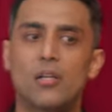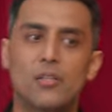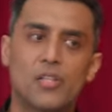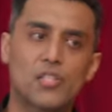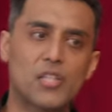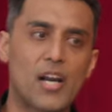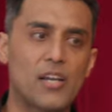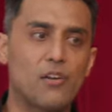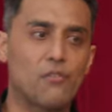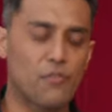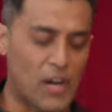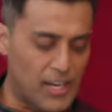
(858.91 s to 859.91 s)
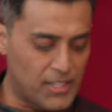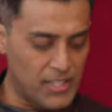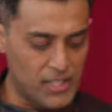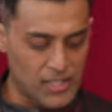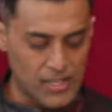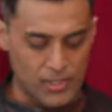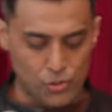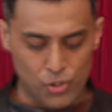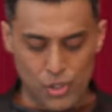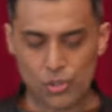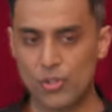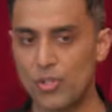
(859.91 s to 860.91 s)
this kind of idea that you
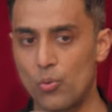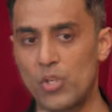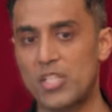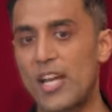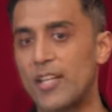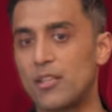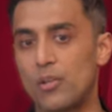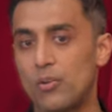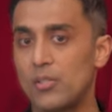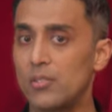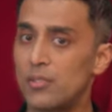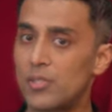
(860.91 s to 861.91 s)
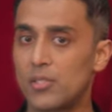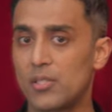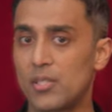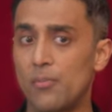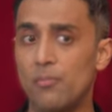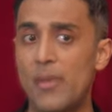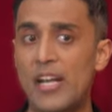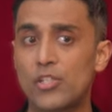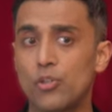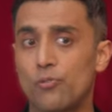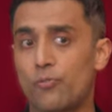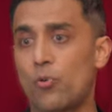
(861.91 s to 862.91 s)
just recite the some
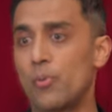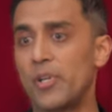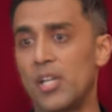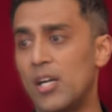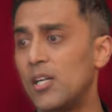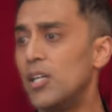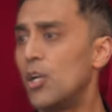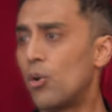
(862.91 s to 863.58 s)
magical formula